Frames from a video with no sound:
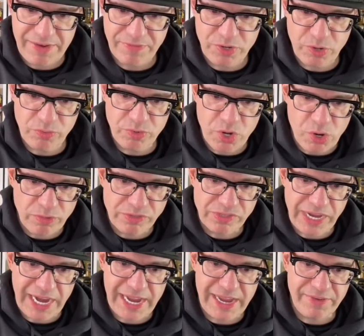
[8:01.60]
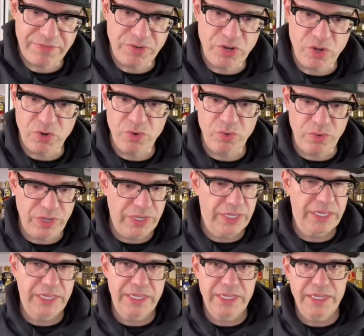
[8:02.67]
I have no notes, I have no...
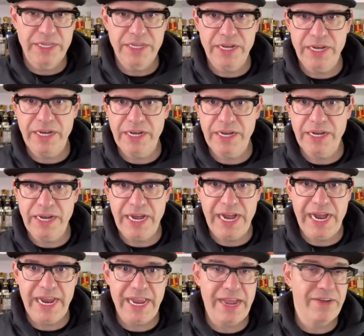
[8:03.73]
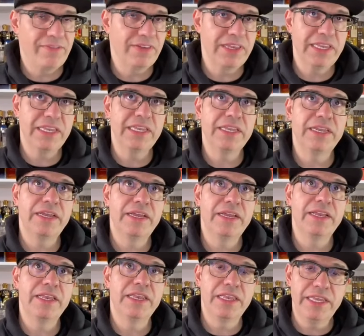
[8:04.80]
I have
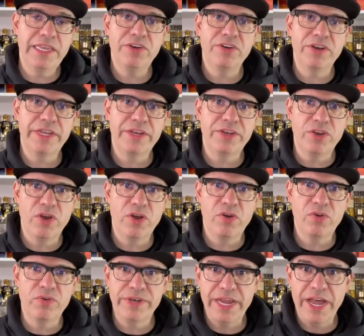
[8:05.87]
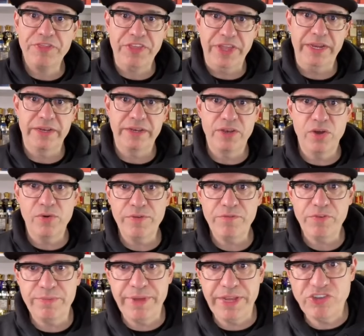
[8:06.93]
literally no
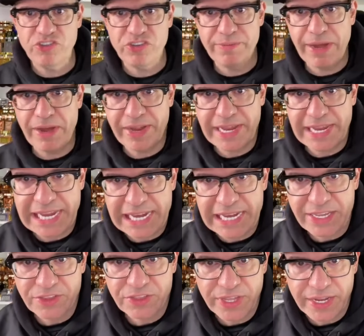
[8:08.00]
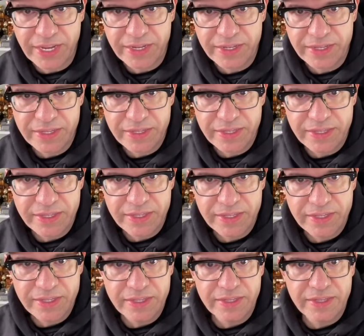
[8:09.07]
information about anything.
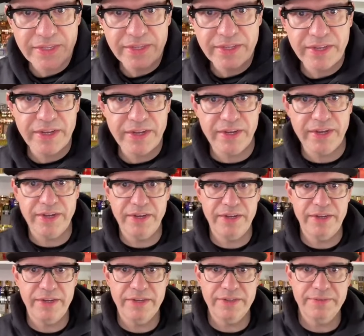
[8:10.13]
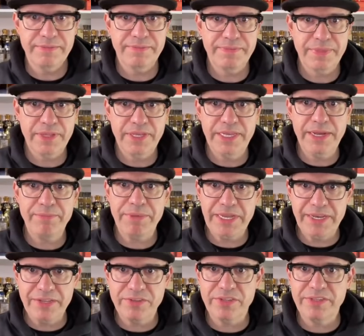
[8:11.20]
Yep,
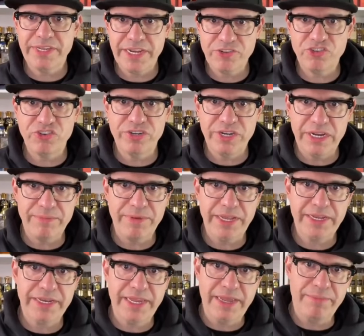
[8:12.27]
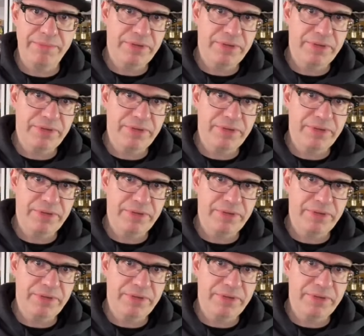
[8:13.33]
it is a textured knob like an